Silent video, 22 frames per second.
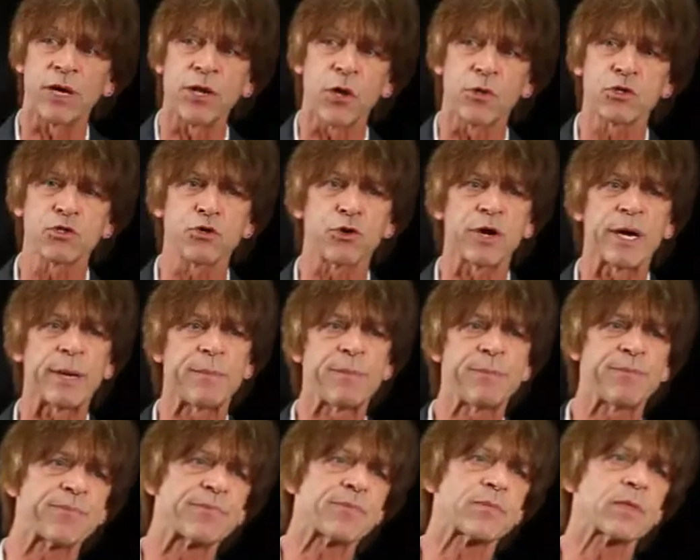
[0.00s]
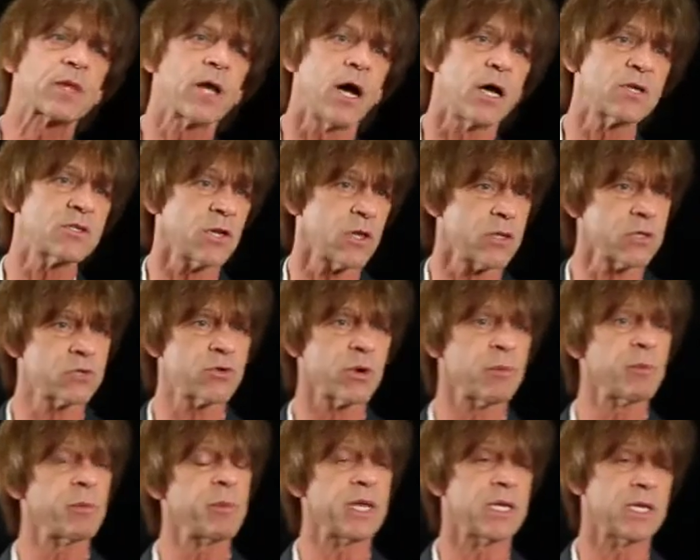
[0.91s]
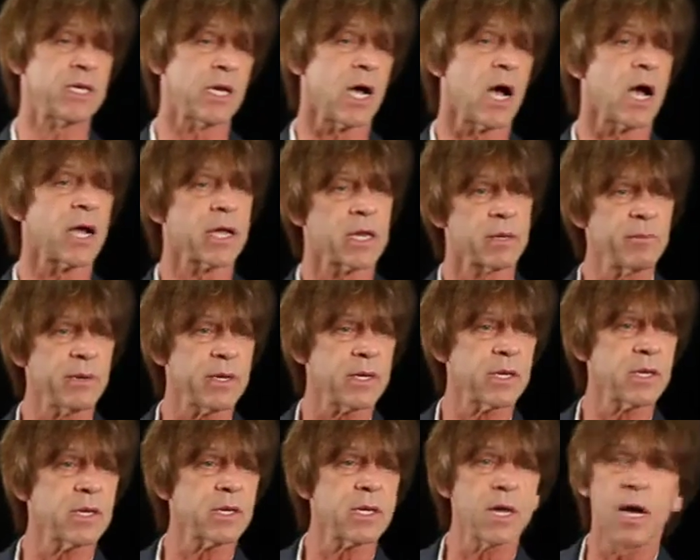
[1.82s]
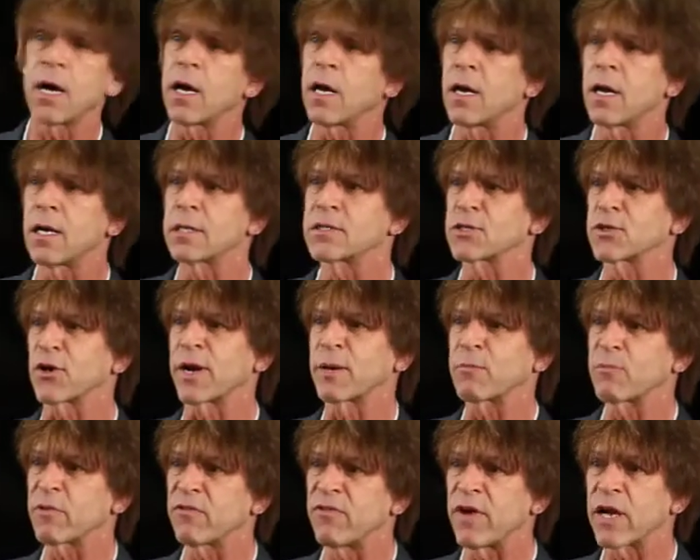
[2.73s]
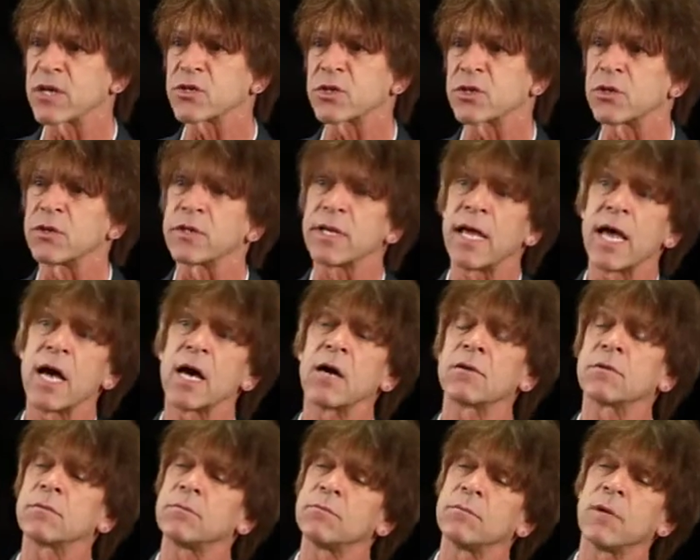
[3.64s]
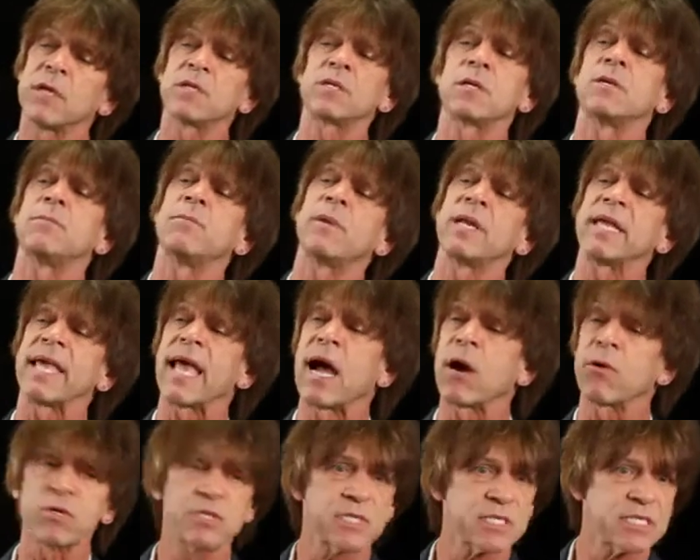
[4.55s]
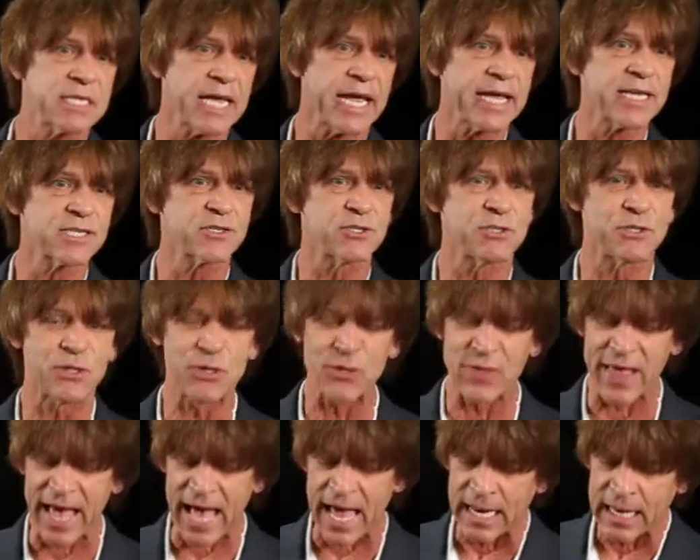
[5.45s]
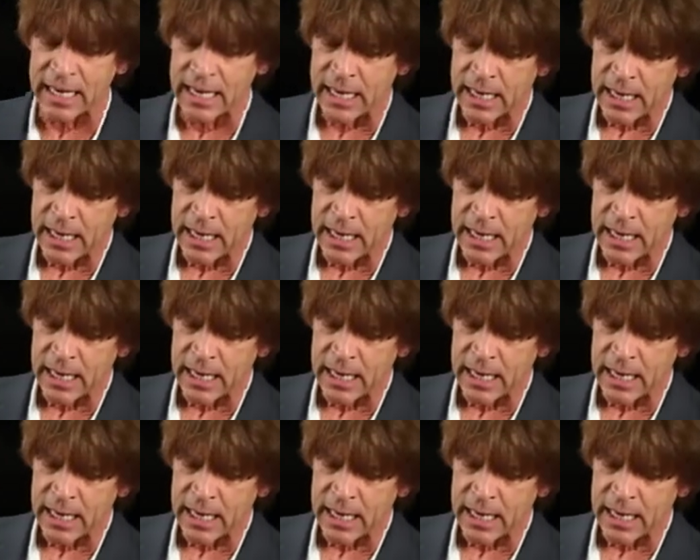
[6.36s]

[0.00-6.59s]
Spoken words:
I know the trip. Also know the trip of being young and being a starting professional and how much, many hours it takes to do that.